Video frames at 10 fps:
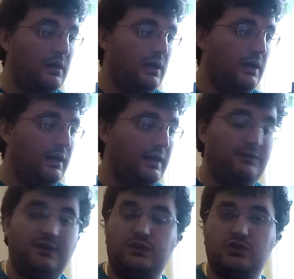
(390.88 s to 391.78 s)

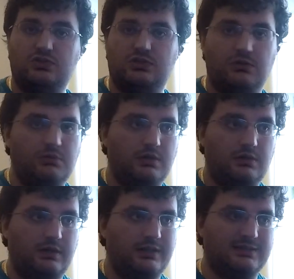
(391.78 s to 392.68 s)
Even if you're just doing
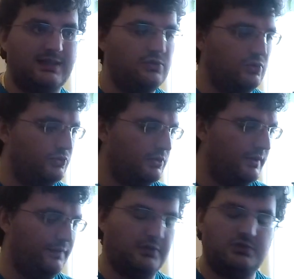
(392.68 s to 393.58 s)
an essential
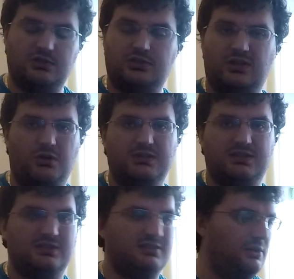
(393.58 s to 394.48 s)
drive, you just go into
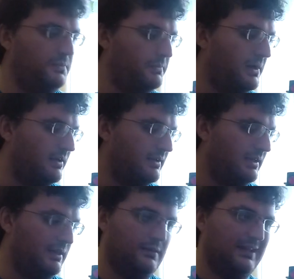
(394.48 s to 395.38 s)
the
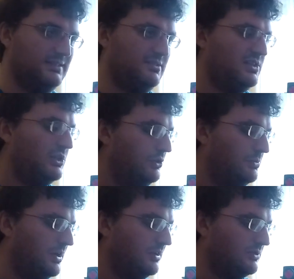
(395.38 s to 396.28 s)
supermarket, that's 2
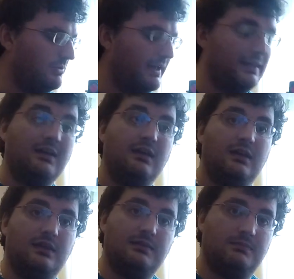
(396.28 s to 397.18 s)
miles away.
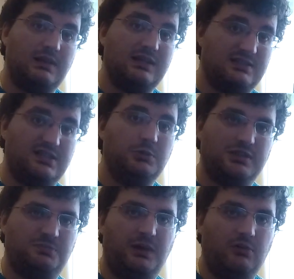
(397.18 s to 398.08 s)
That's still
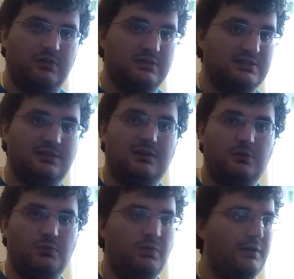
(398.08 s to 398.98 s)
experience,
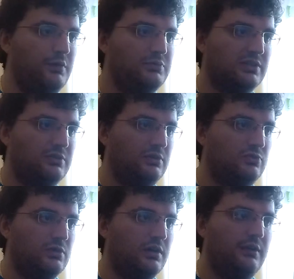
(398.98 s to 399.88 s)
and whether it was a good
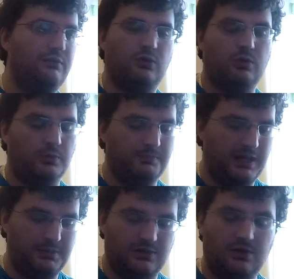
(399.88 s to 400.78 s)
drive or
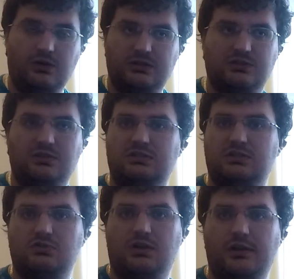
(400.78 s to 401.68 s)
maybe not as good as a
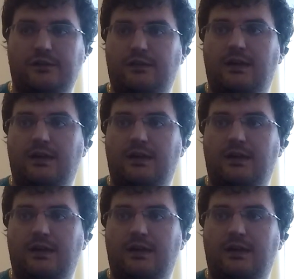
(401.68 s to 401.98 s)
drive,